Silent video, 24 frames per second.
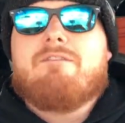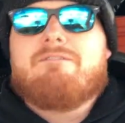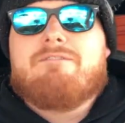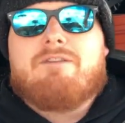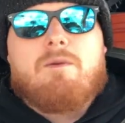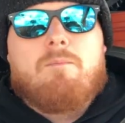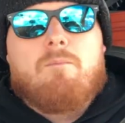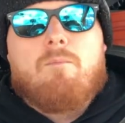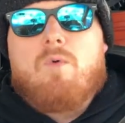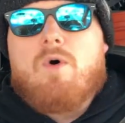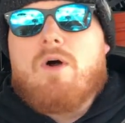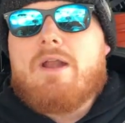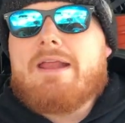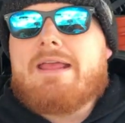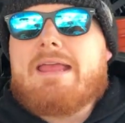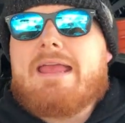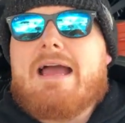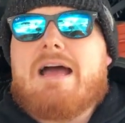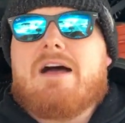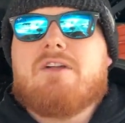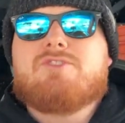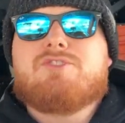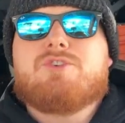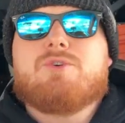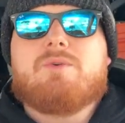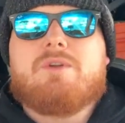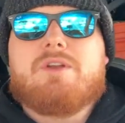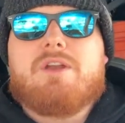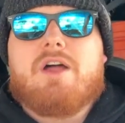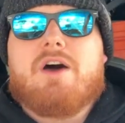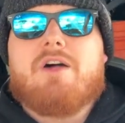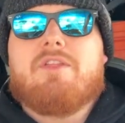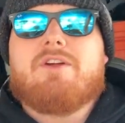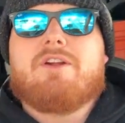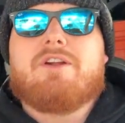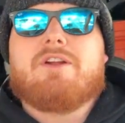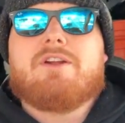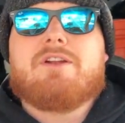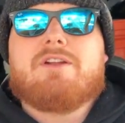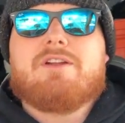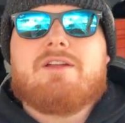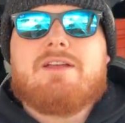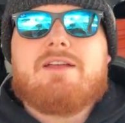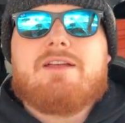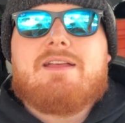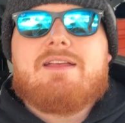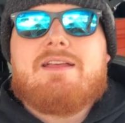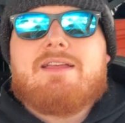from one account to another
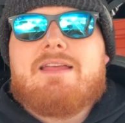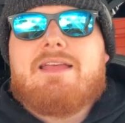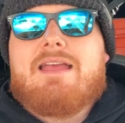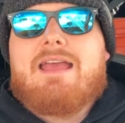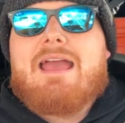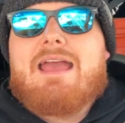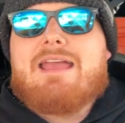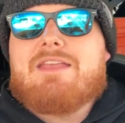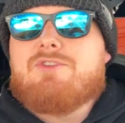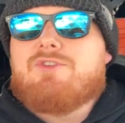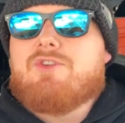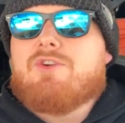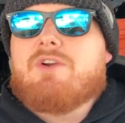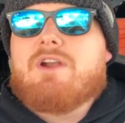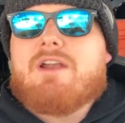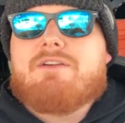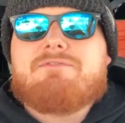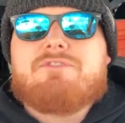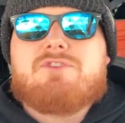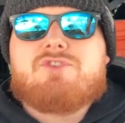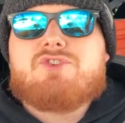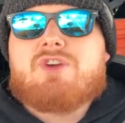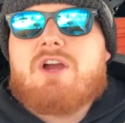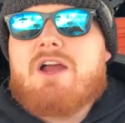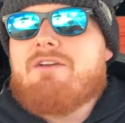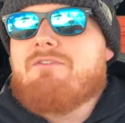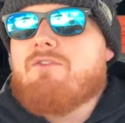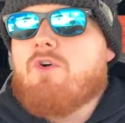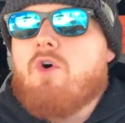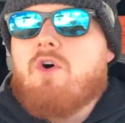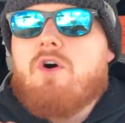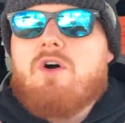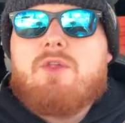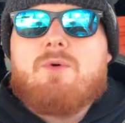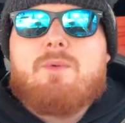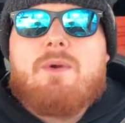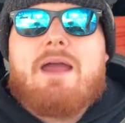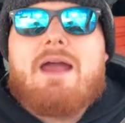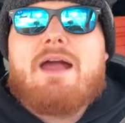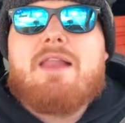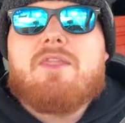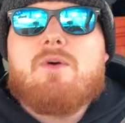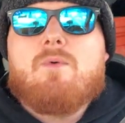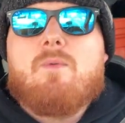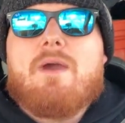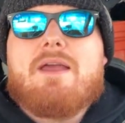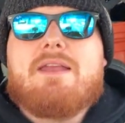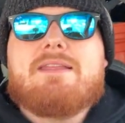and you don't have to drive all the way out
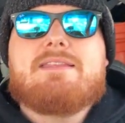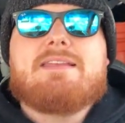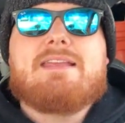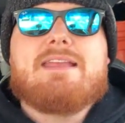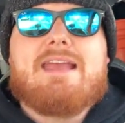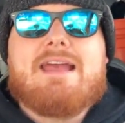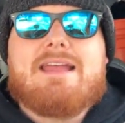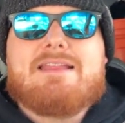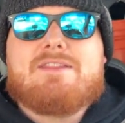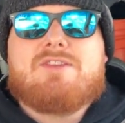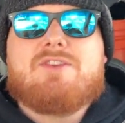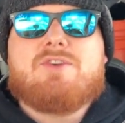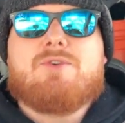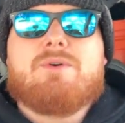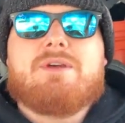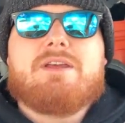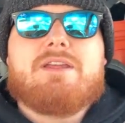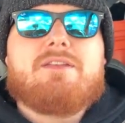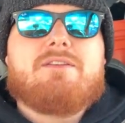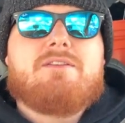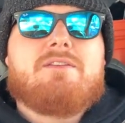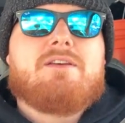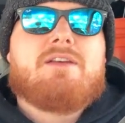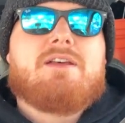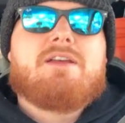of the way to get to it.